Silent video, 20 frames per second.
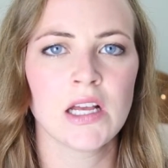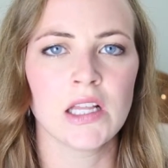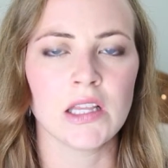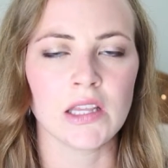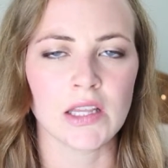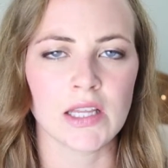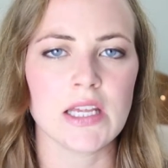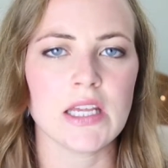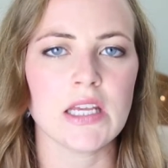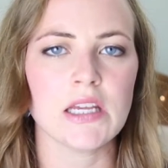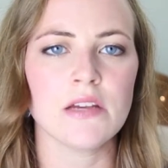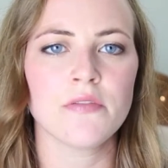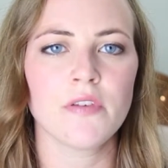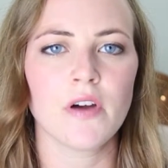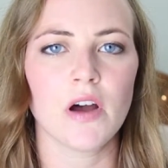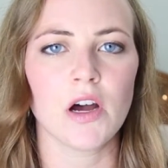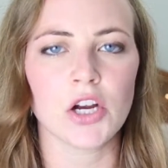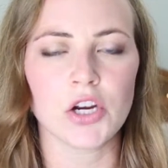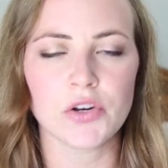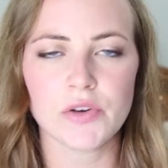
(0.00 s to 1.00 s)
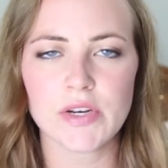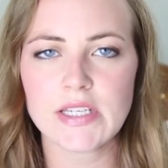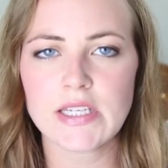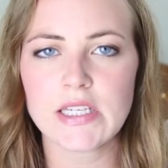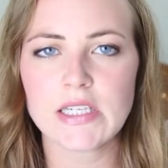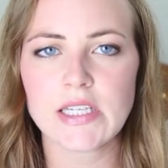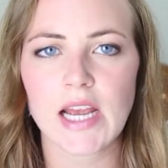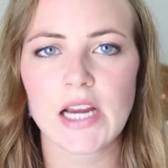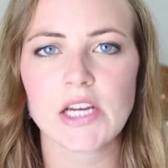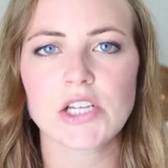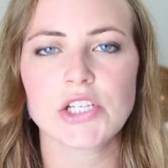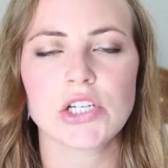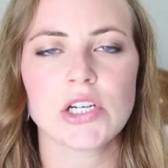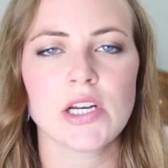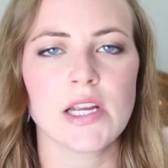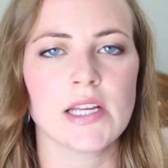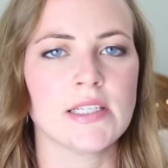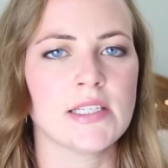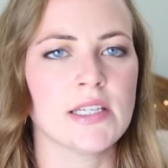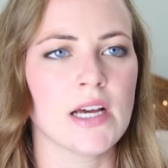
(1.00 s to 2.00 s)
leave a greasy texture.
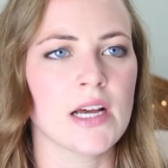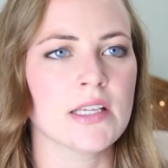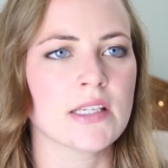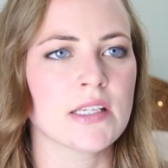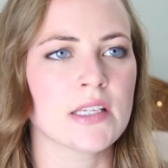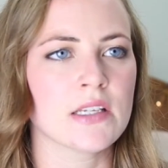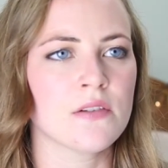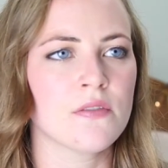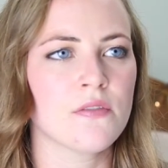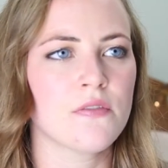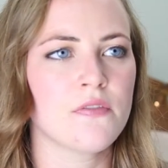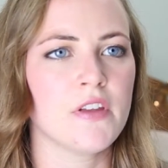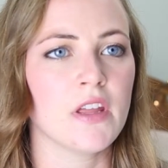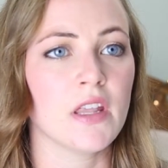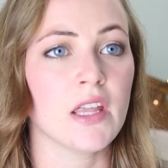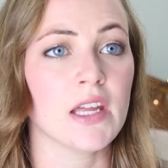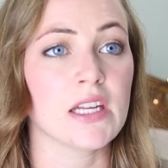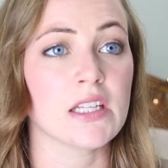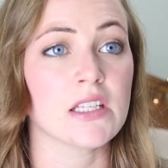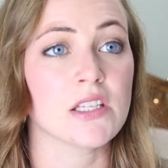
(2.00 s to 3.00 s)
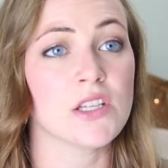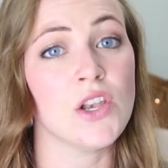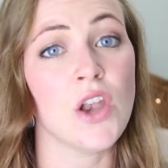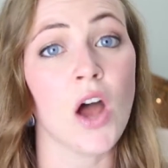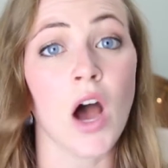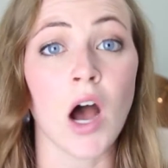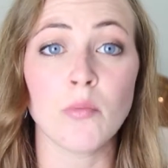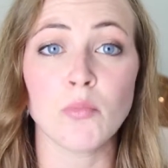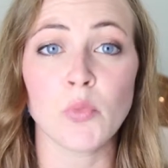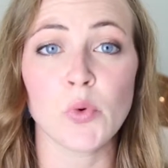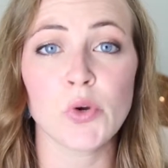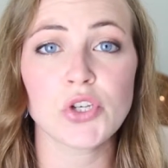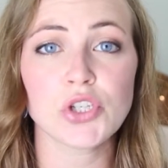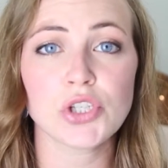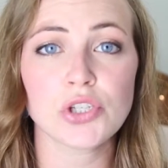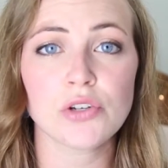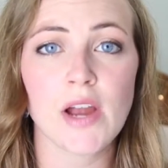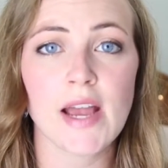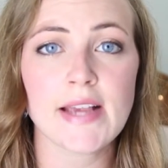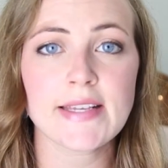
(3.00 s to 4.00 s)
It doesn't feel like it's not
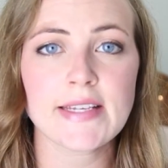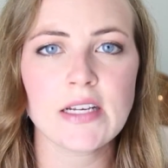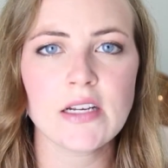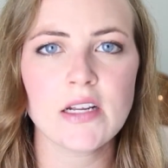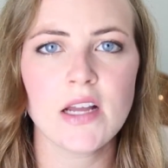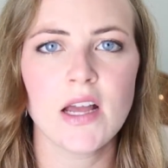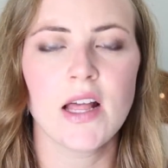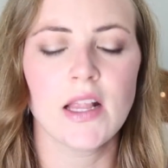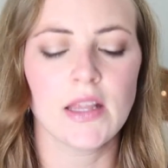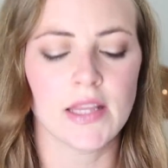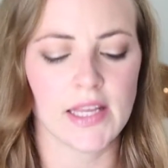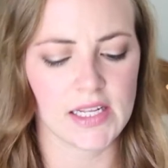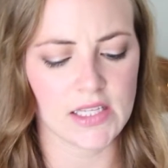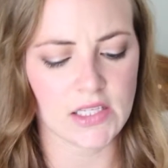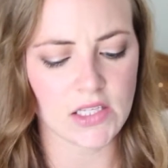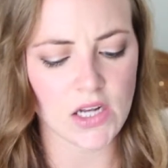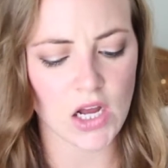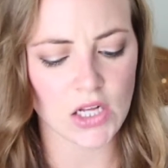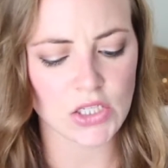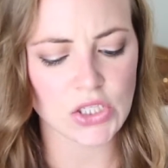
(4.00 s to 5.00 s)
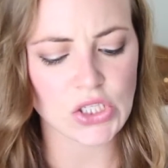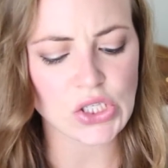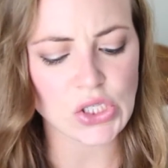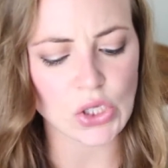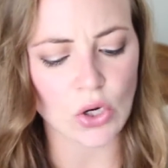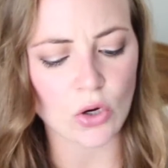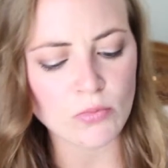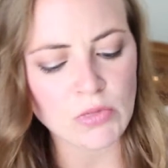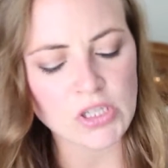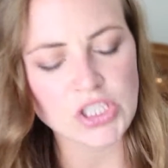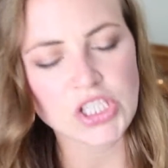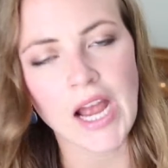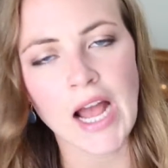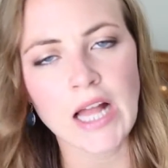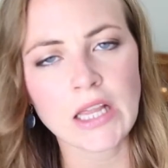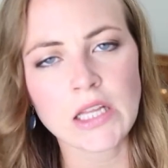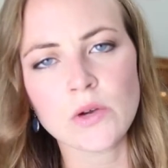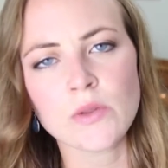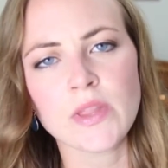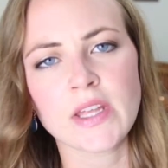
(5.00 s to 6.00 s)
moisturizing. Like, it's not so much
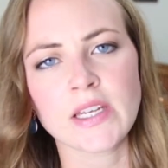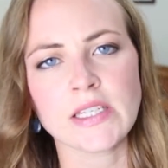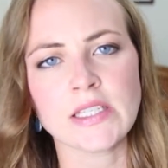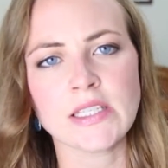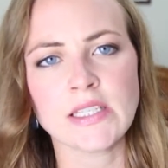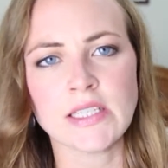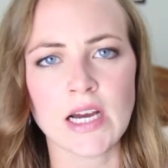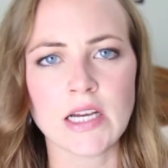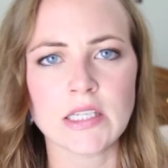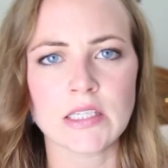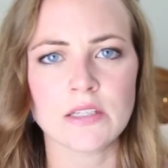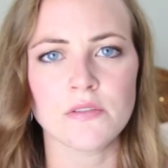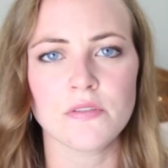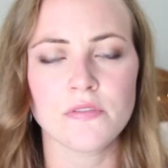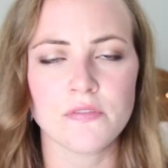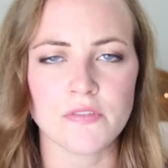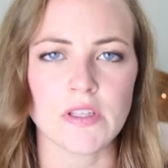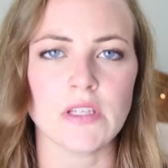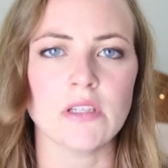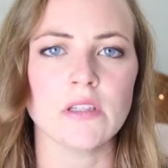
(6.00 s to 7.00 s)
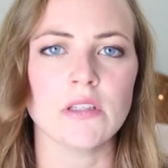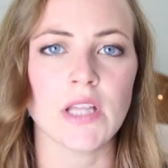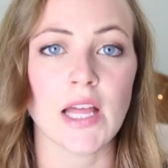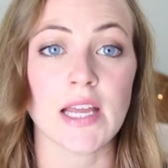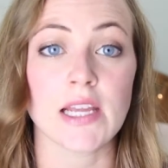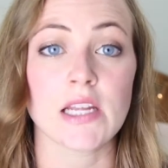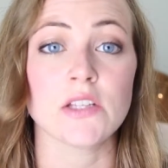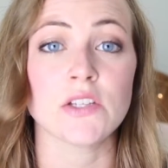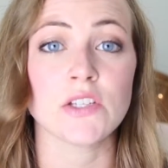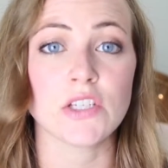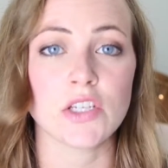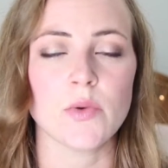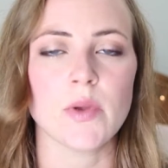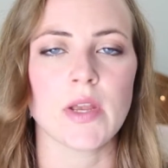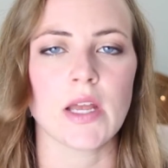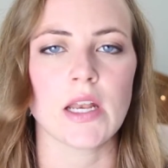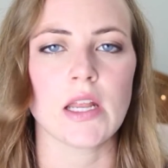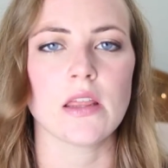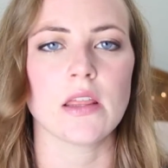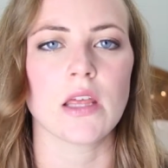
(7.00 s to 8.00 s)
aloe that it doesn't feel like it's
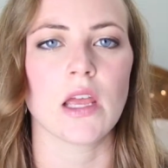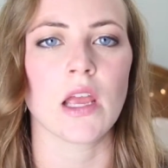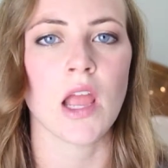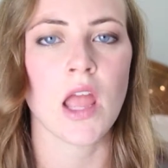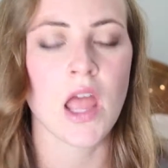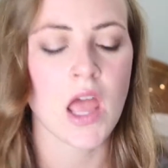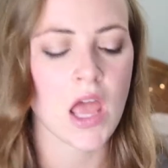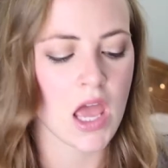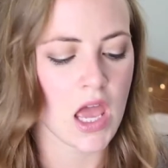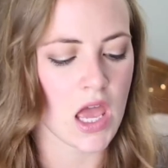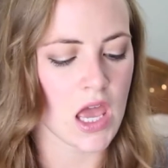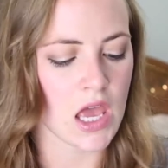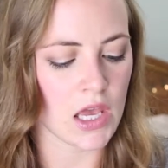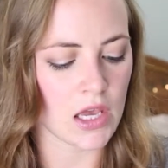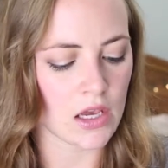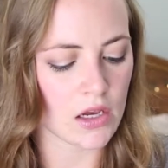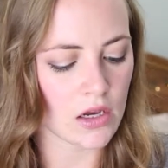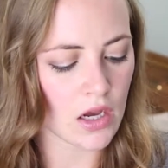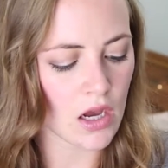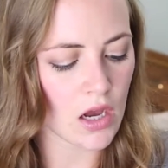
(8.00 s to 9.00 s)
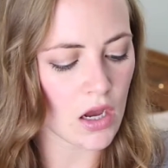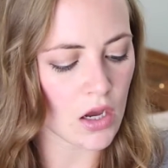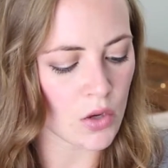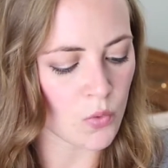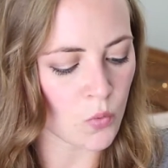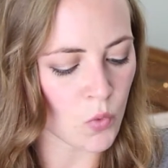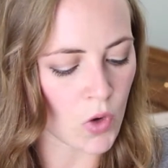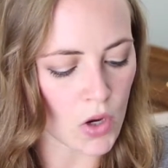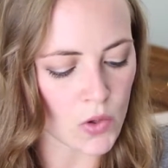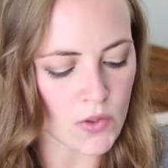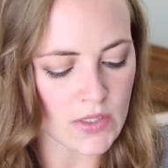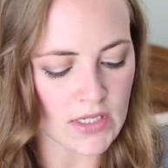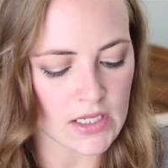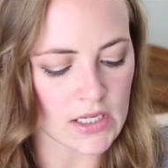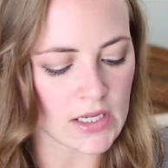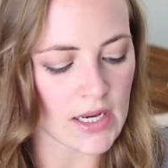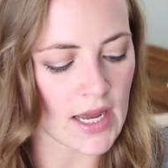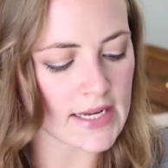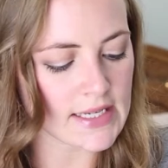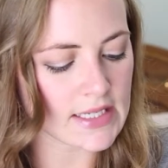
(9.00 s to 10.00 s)
doing anything. It goes
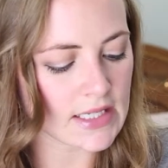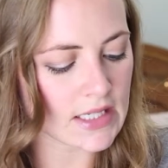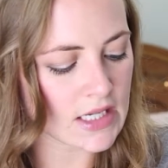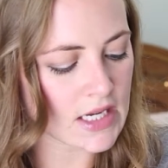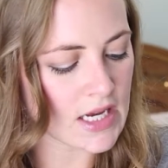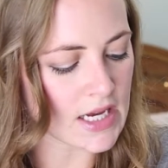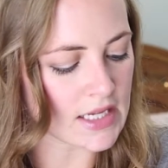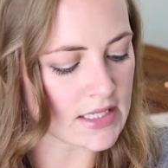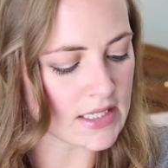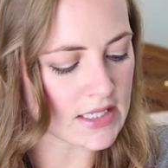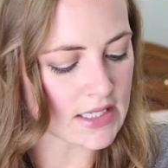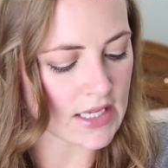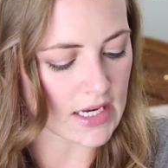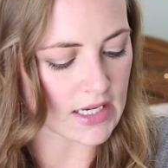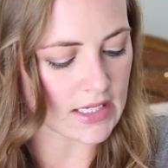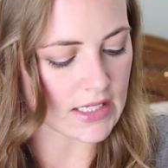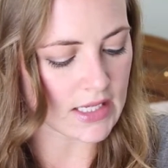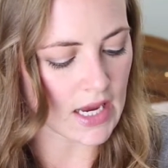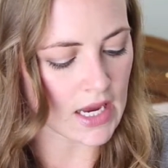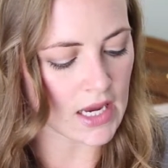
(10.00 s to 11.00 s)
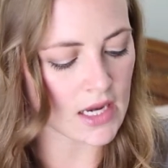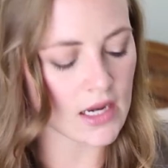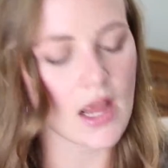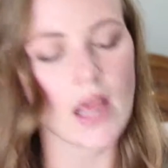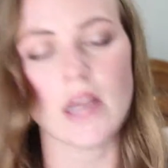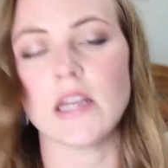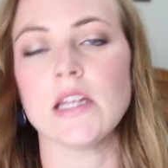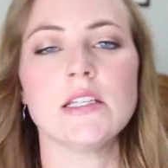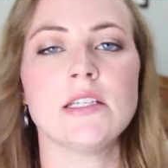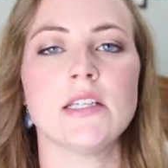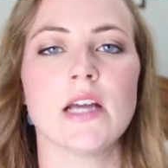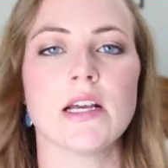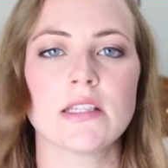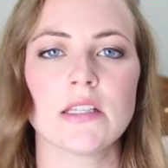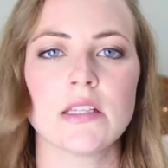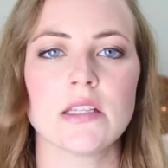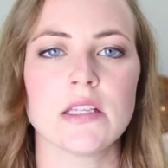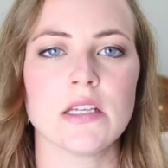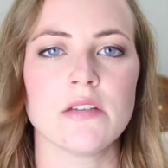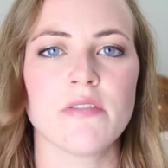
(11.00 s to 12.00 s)
in nicely, it sinks in, and it
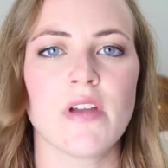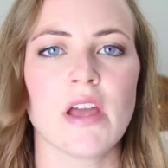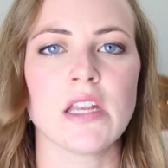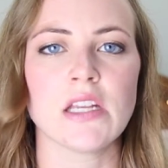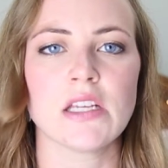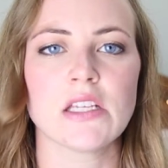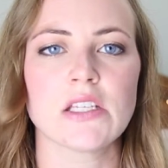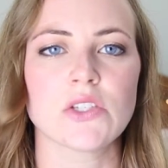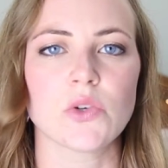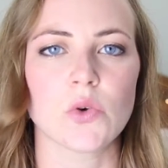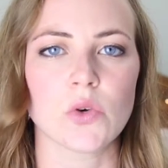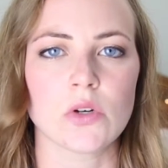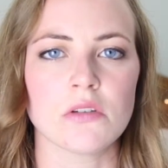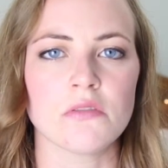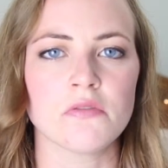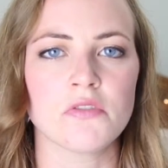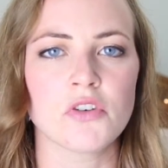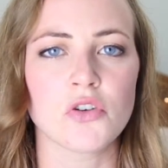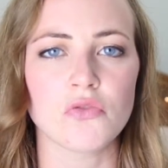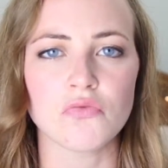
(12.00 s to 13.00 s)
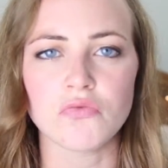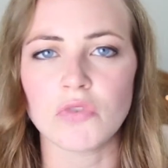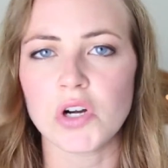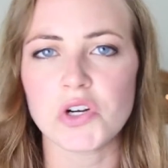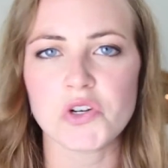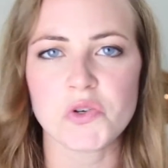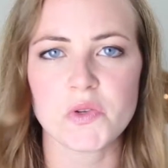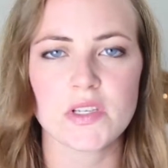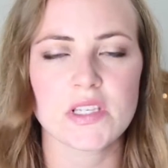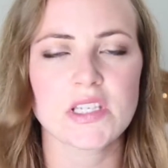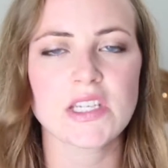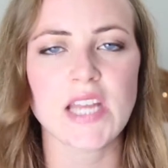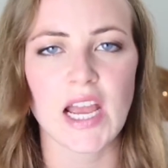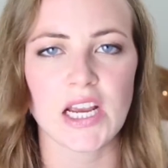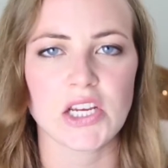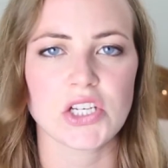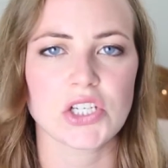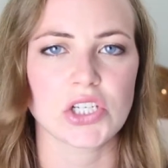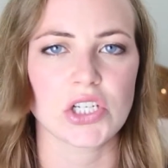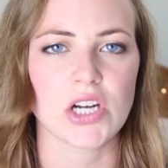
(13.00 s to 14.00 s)
doesn't leave any sort of gross
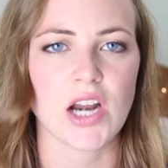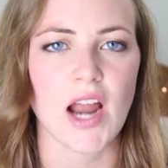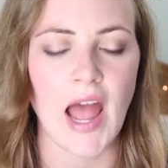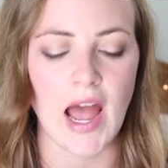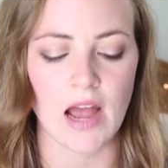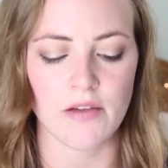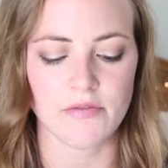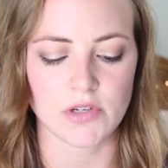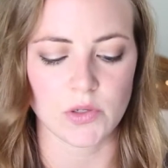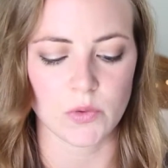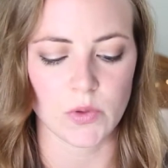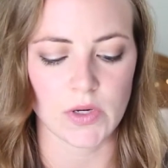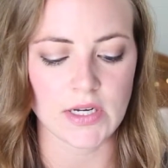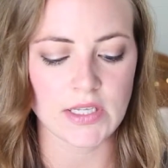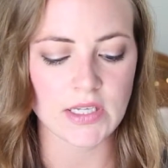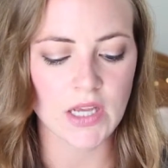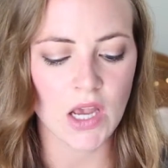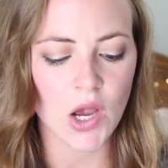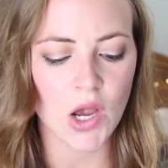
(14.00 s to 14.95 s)
texture afterwards,